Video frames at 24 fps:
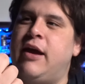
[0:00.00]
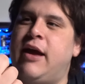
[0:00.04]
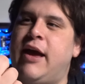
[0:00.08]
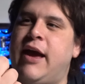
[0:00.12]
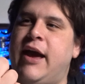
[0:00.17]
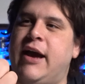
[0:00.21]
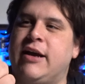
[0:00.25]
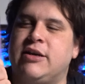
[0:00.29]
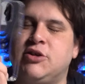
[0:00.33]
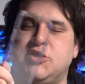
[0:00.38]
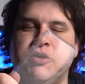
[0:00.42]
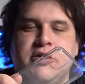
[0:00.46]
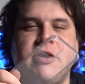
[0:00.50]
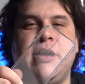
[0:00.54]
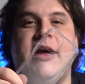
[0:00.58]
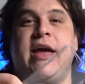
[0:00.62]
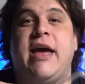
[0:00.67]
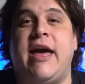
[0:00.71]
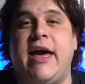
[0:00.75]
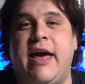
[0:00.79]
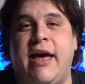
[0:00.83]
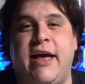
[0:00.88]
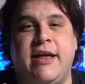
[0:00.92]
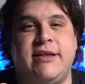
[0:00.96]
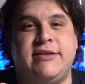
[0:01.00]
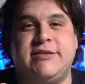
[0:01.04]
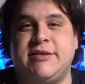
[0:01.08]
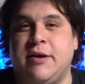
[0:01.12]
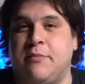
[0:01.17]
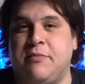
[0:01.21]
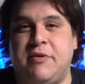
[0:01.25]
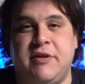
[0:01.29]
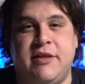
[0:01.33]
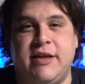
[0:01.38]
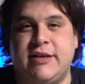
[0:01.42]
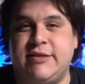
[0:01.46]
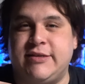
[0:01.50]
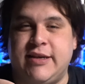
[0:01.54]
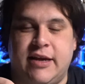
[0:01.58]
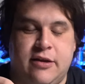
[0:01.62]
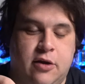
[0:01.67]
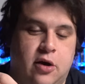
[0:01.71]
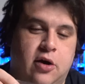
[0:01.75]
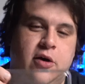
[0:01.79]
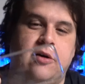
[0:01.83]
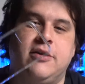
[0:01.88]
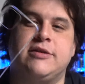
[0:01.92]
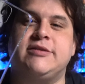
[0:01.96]
actually had something that said,
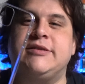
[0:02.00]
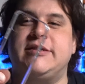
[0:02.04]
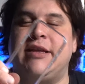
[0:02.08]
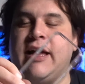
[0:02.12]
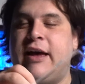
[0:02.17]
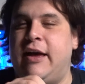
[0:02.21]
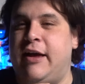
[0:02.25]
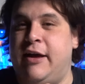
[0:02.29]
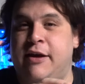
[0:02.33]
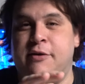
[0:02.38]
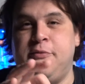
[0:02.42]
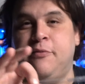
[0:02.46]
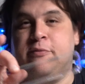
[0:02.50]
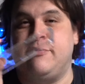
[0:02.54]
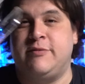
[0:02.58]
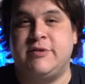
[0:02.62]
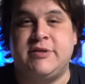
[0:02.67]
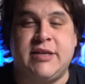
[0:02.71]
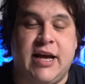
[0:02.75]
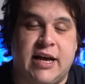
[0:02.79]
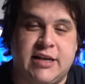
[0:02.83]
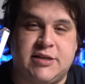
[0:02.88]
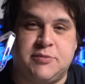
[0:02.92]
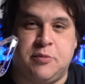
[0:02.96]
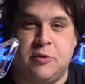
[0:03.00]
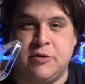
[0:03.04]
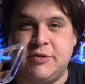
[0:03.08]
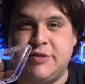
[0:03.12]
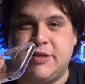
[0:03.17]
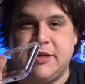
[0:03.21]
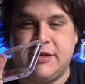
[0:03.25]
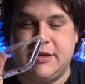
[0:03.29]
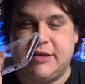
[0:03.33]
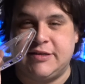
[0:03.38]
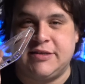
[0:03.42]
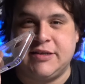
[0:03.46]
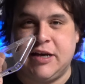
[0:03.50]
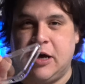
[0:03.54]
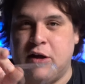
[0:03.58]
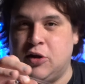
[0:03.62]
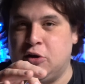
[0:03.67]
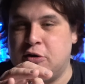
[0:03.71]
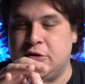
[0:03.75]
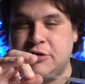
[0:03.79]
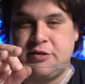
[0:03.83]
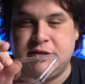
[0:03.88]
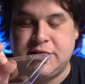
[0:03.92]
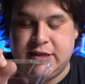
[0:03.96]
"Oh, it's not it's not supposed to
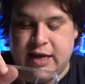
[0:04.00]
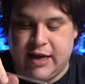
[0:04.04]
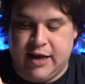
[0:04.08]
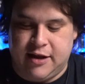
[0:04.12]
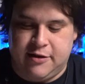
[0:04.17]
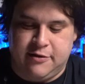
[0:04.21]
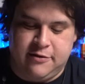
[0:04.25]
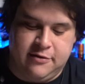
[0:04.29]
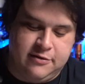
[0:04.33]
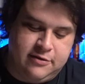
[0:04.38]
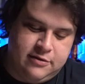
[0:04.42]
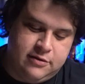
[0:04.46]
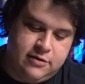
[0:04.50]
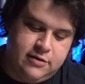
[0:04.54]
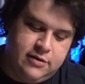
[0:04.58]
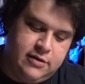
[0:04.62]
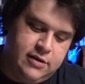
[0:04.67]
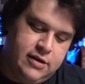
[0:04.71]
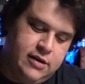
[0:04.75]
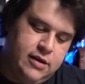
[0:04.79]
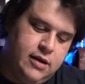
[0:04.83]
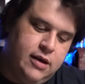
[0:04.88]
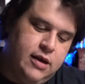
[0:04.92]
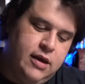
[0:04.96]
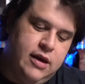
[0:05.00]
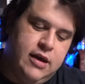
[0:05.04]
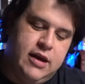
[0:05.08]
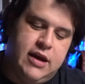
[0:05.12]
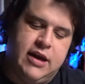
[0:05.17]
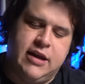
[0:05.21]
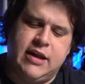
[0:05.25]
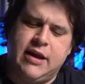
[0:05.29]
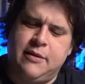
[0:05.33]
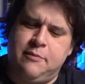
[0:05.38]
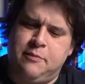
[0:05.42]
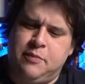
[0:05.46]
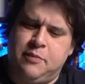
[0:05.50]
discolor a stain." and I,